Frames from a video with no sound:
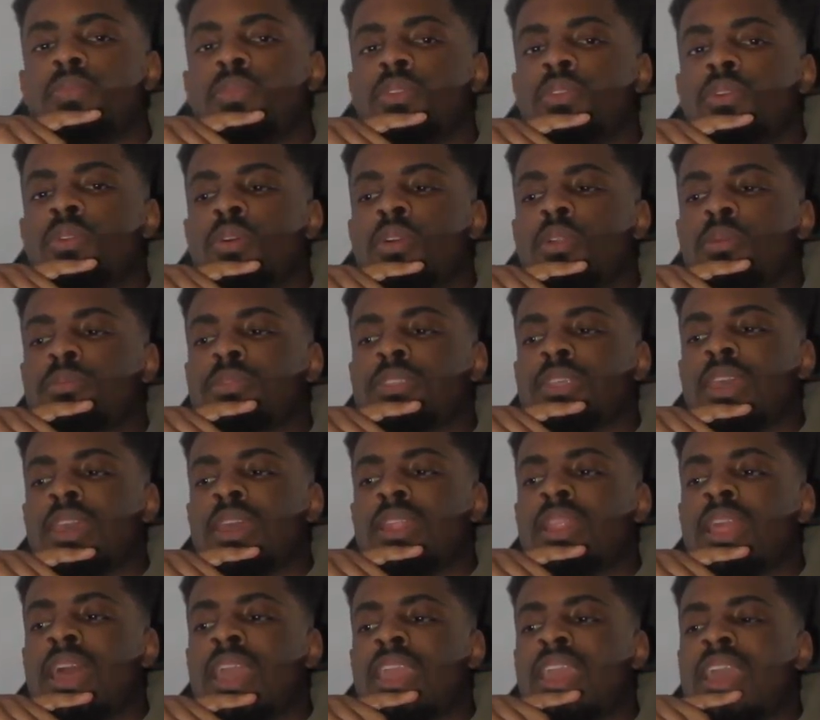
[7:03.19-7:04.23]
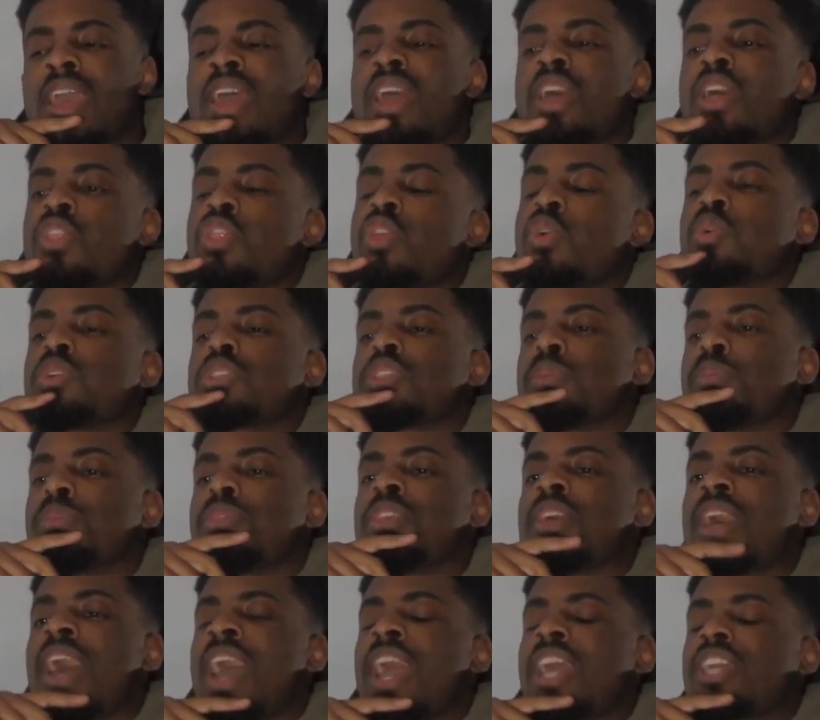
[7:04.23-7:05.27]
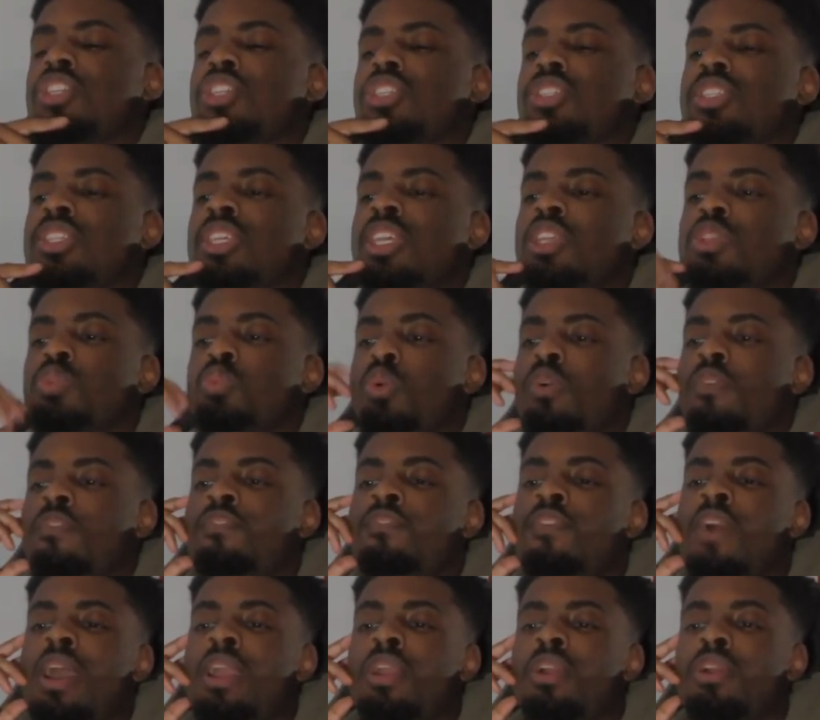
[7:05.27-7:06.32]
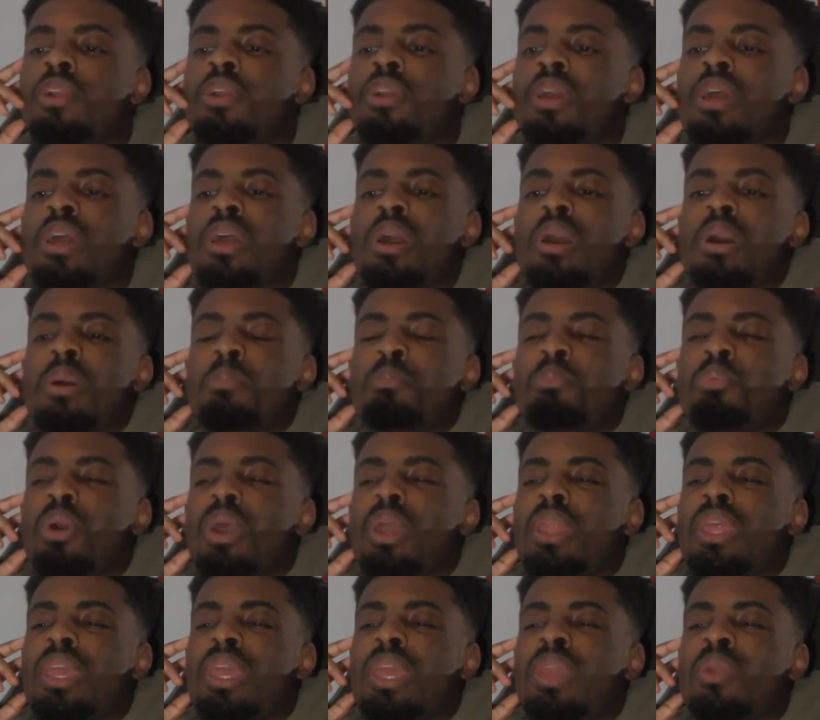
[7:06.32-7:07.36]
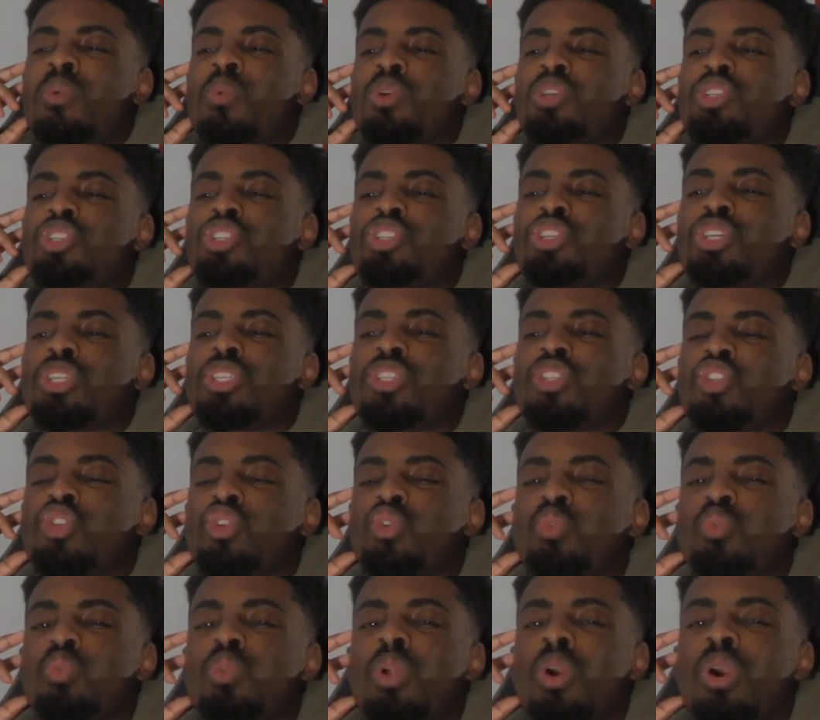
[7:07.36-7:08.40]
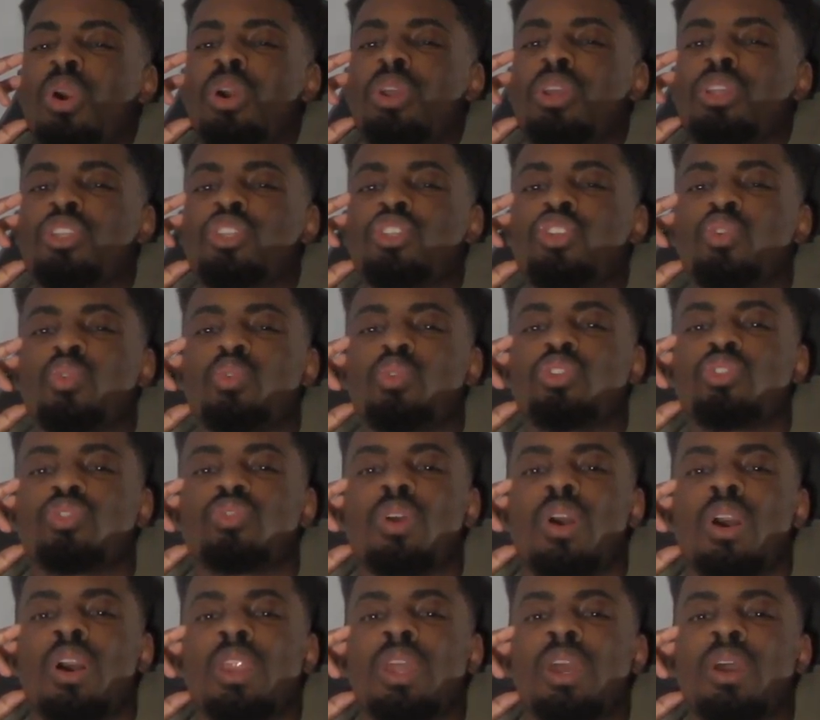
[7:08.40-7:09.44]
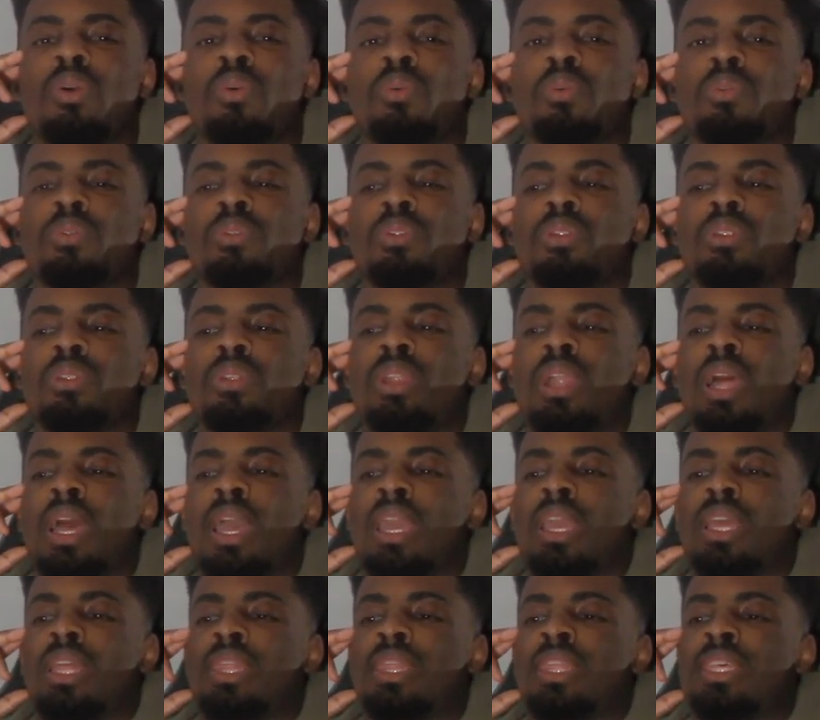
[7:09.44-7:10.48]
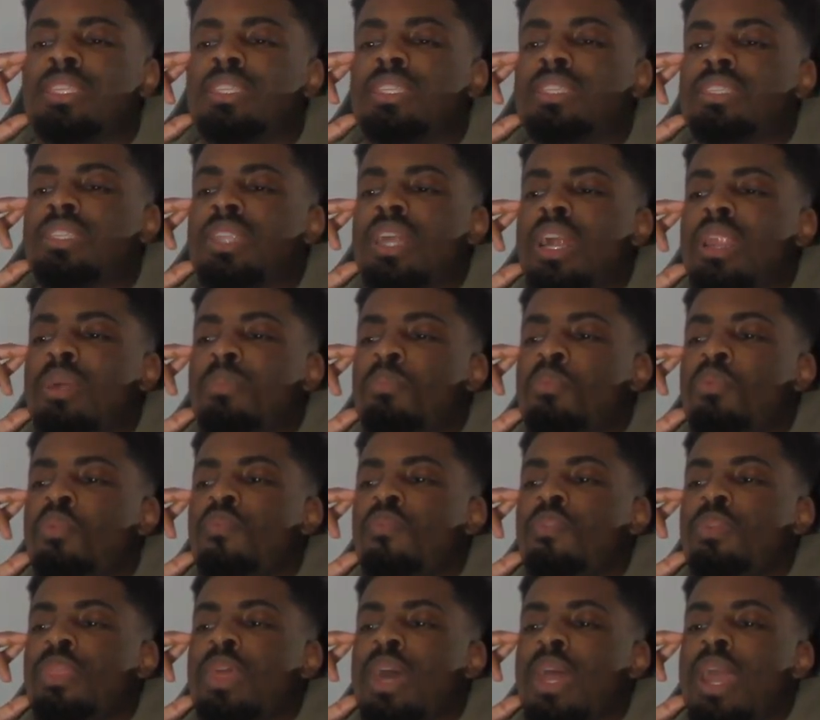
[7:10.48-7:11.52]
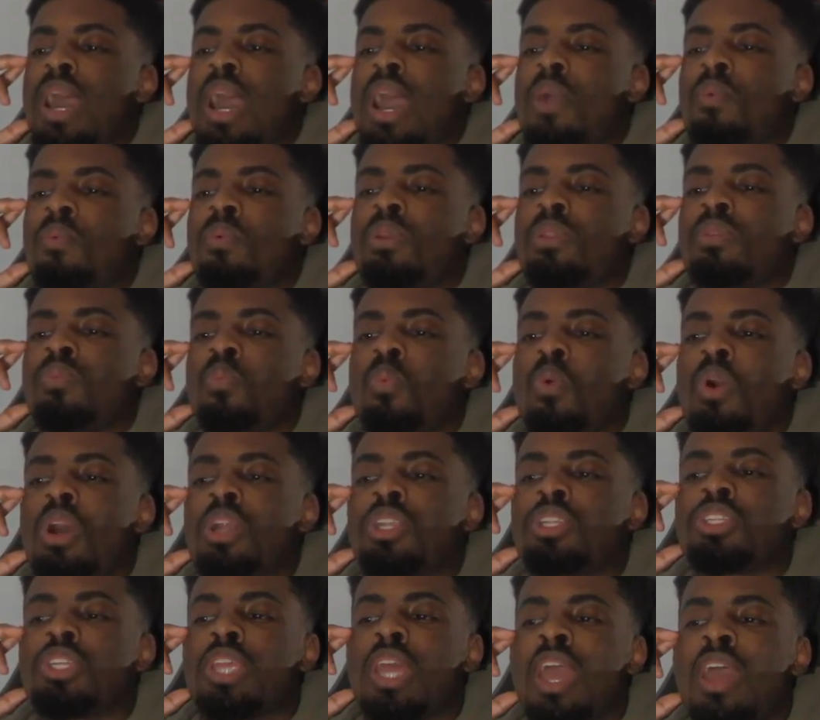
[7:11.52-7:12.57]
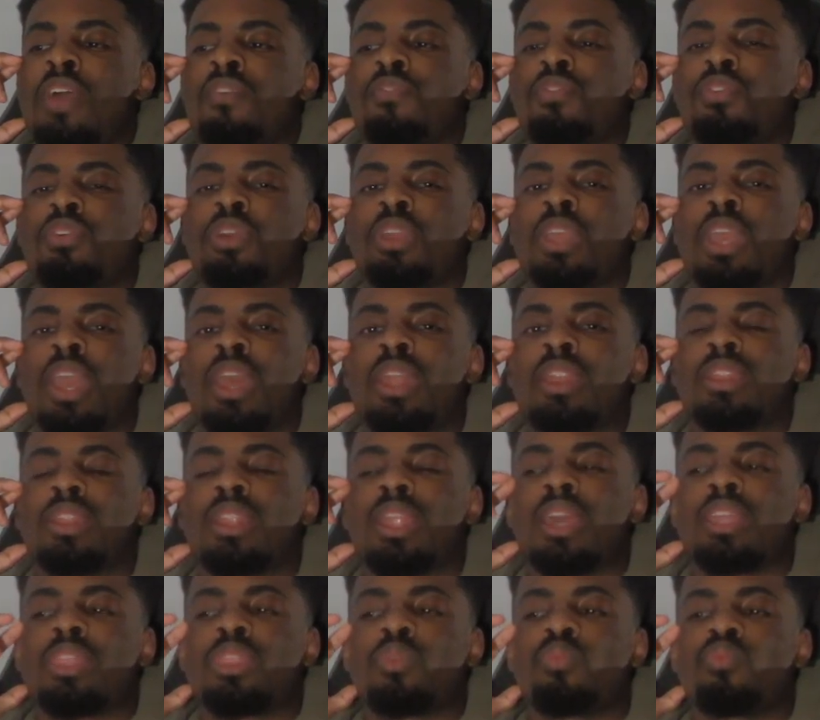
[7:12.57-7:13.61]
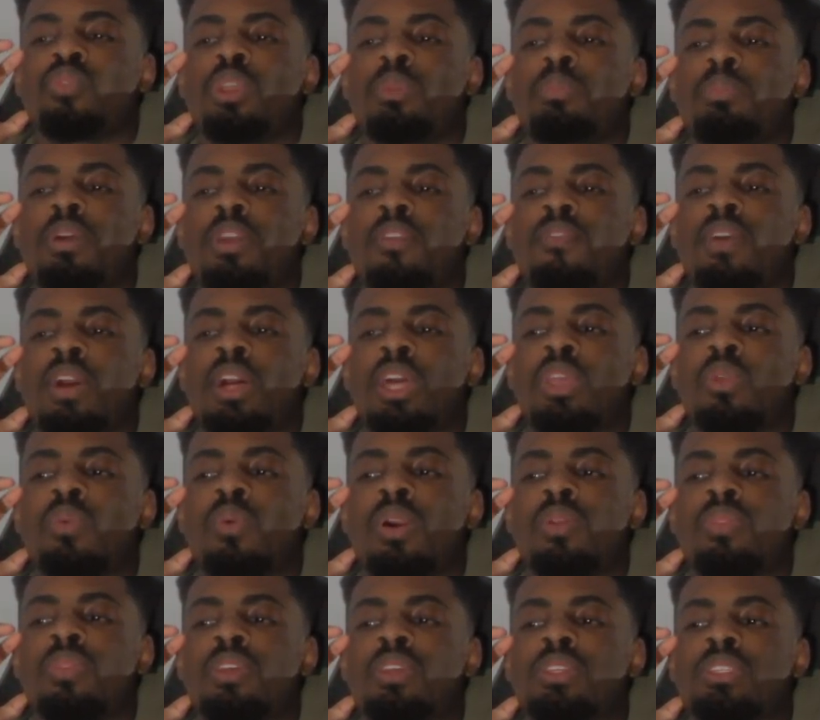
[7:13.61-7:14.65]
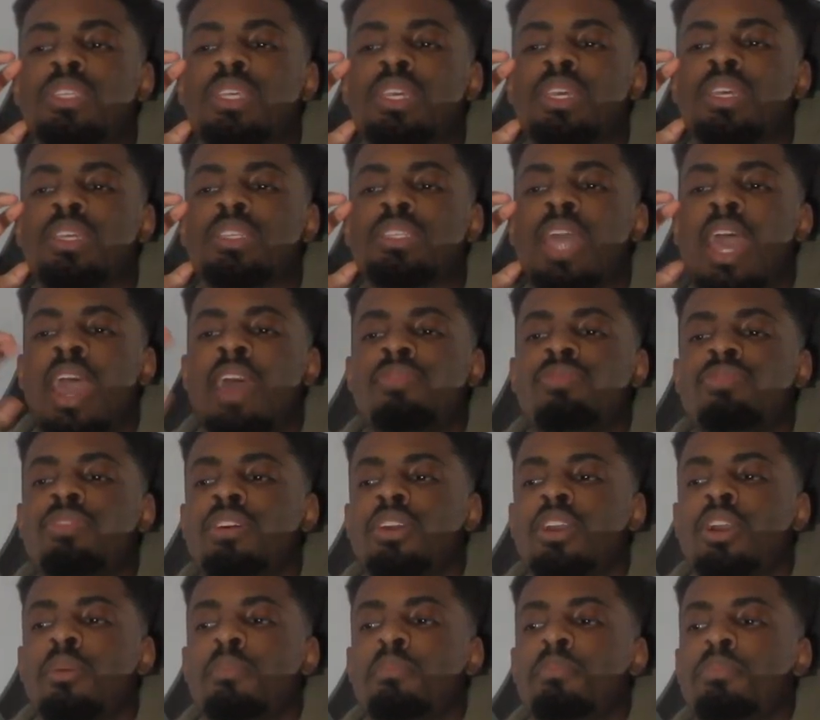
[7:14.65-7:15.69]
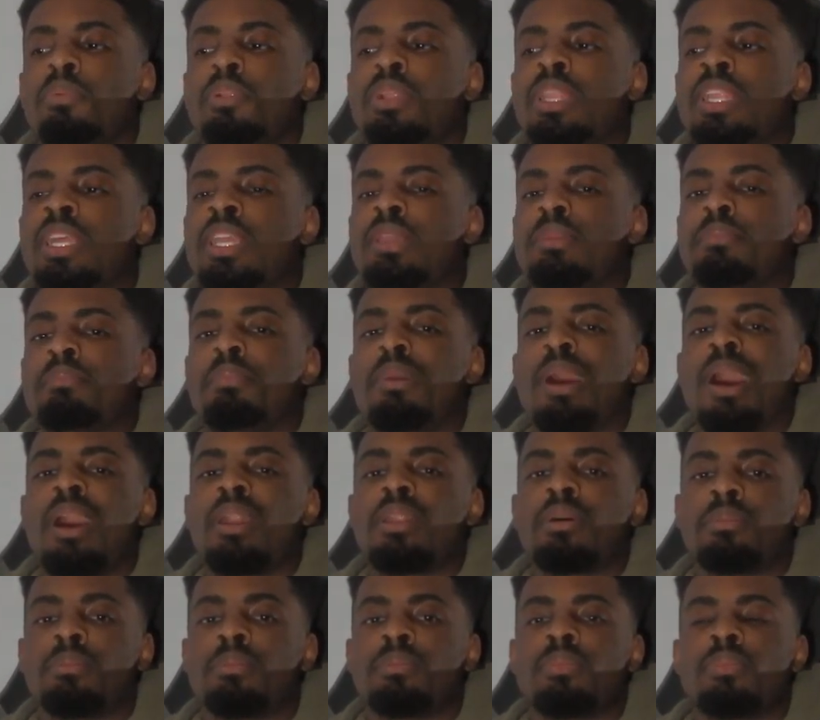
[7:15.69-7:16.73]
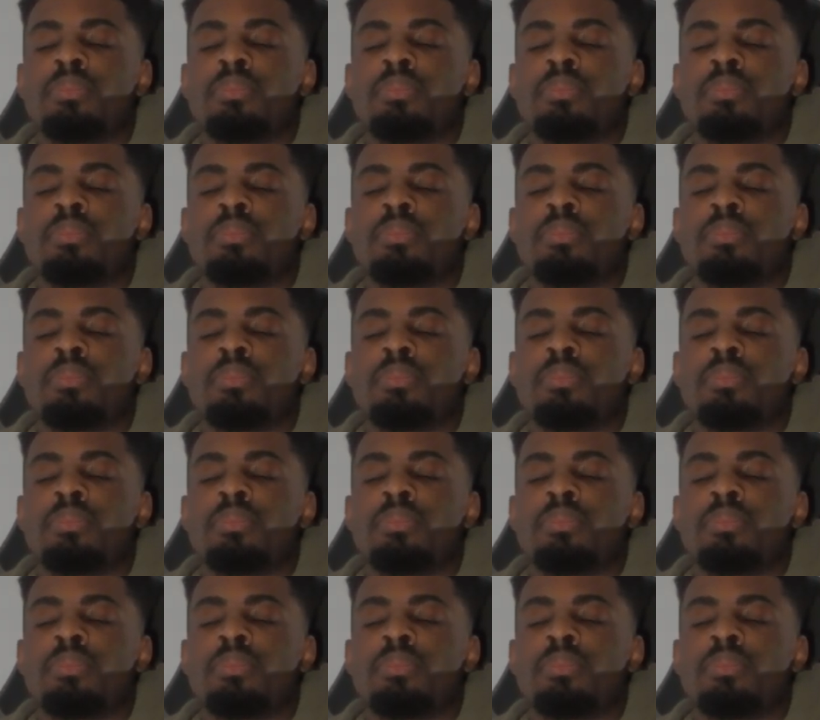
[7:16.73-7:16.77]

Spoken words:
You know what I'm saying? Like, there was the action scenes were fire. But it was just too long and too drawn out. Like, this is not a movie that I would watch ever again. Like, the replay value on this is at the complete bottom.